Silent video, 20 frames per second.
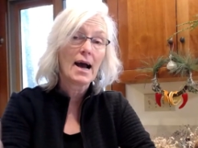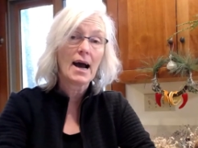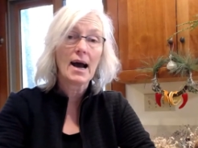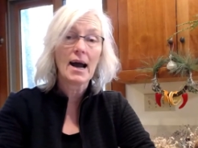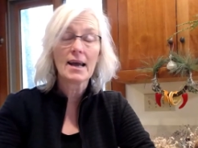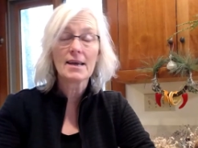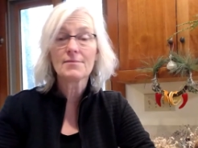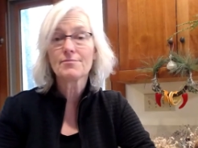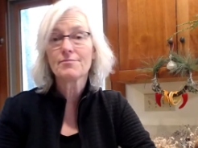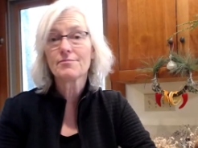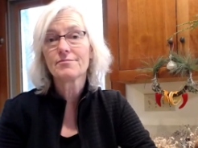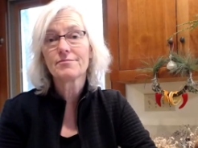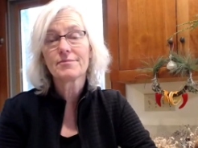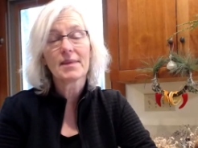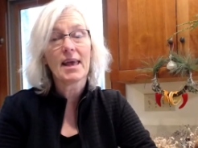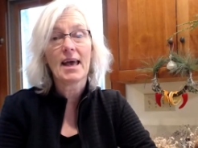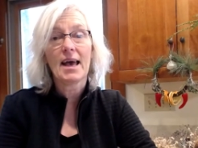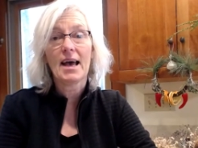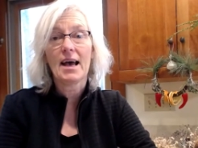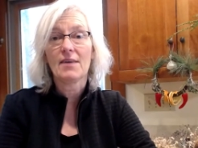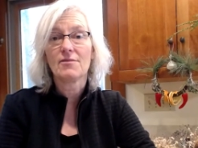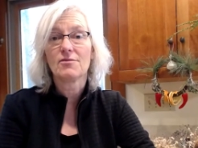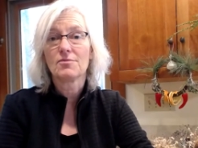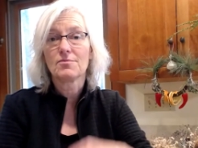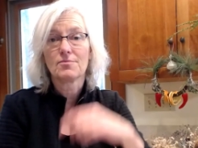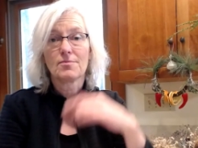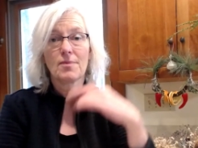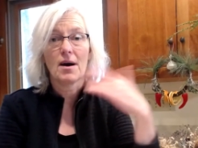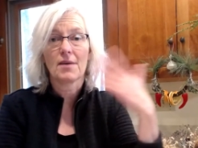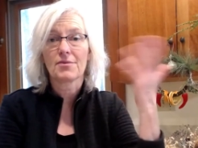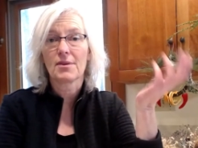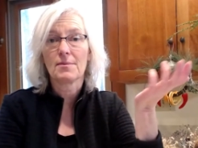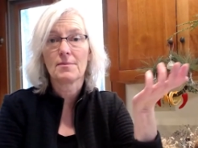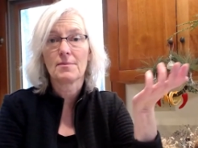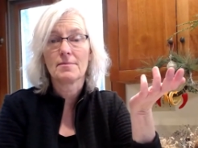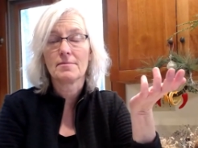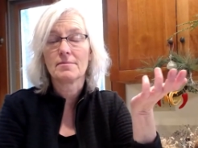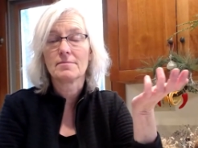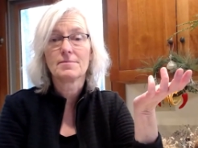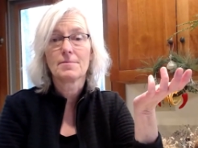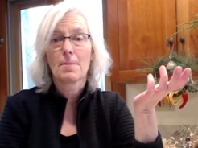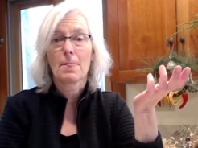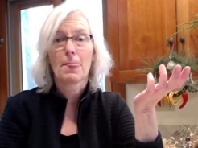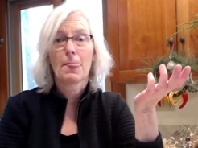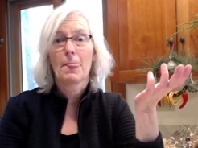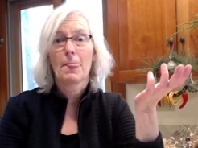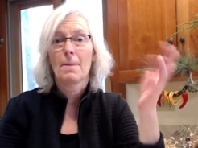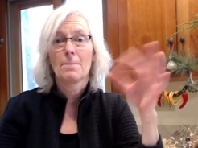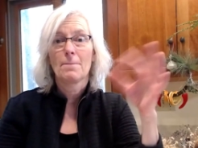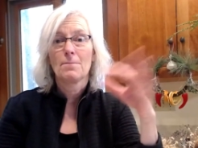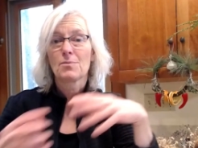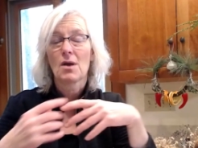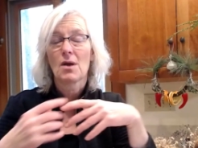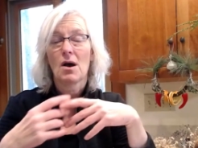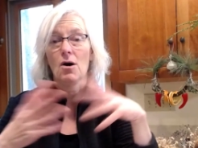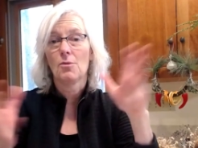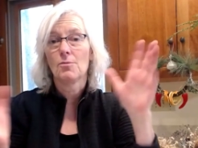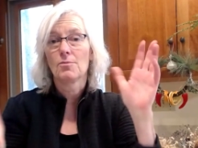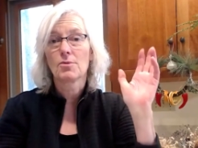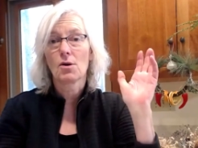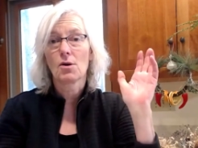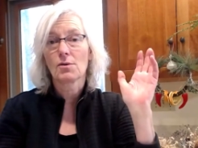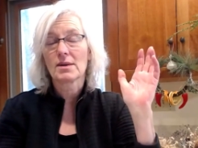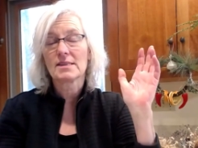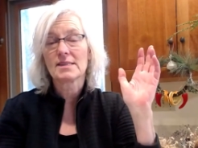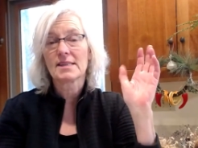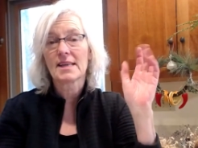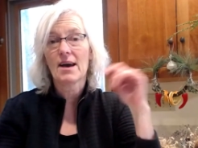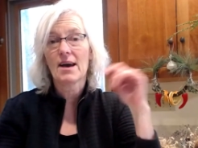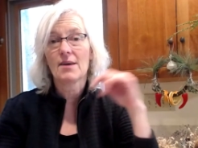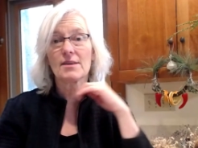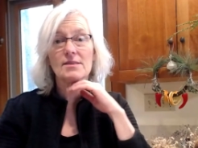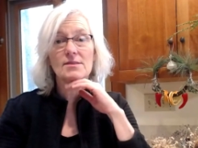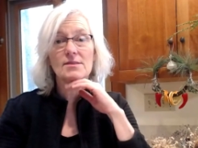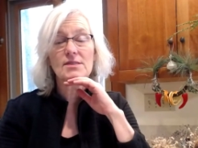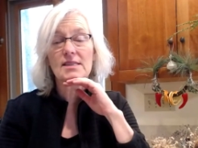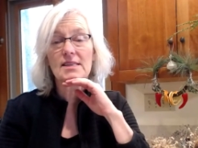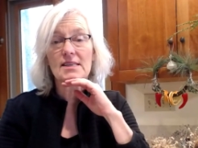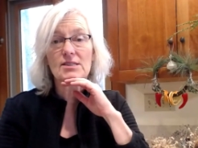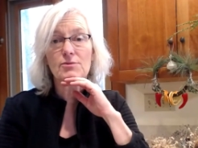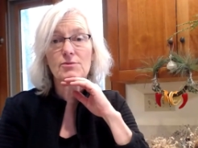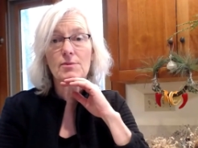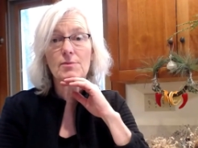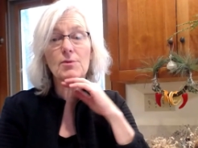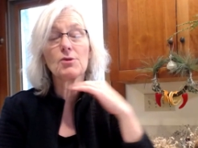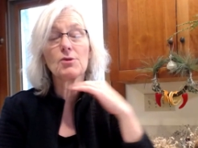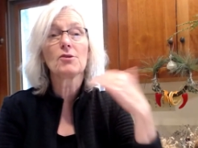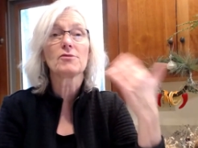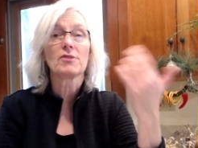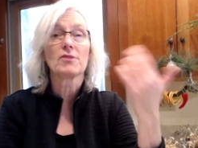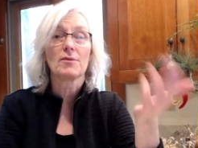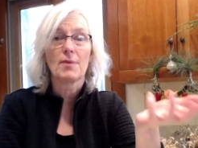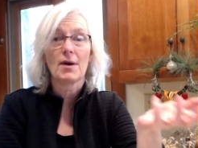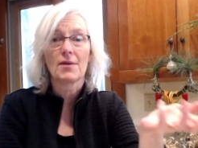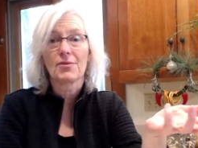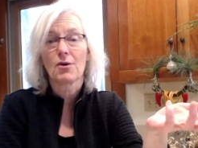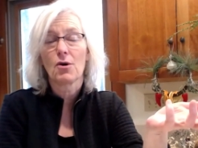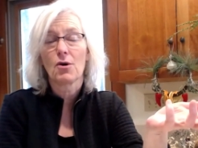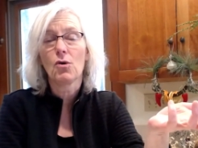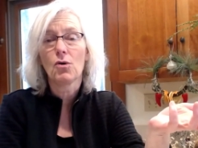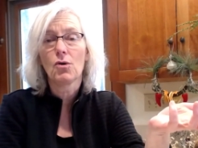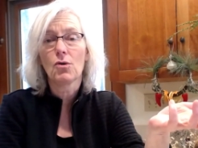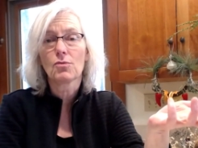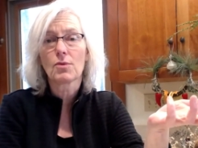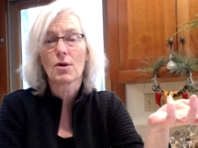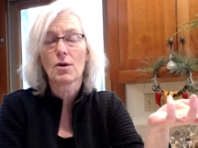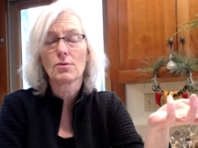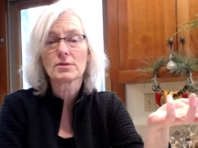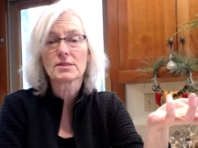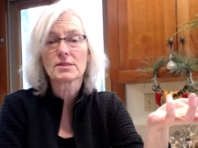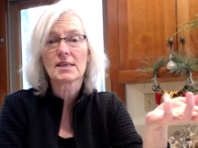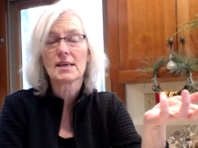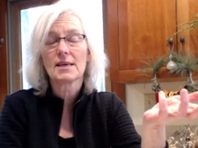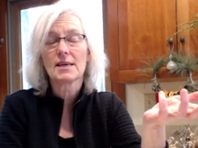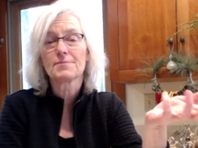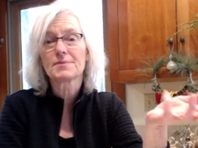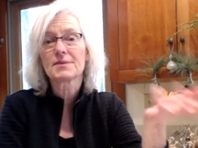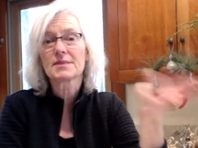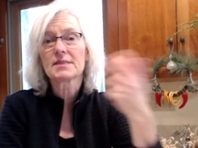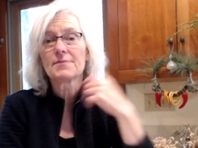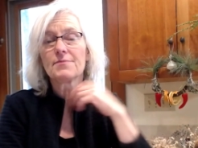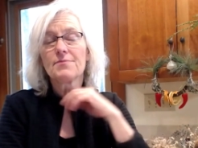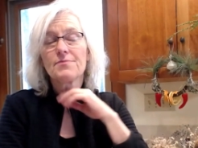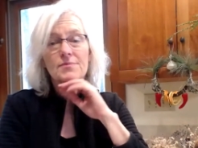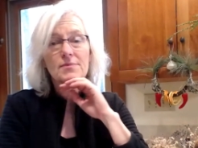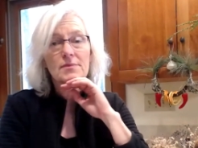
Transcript: I have bought them all broken down and seeds removed. I've bought the whole rose hips.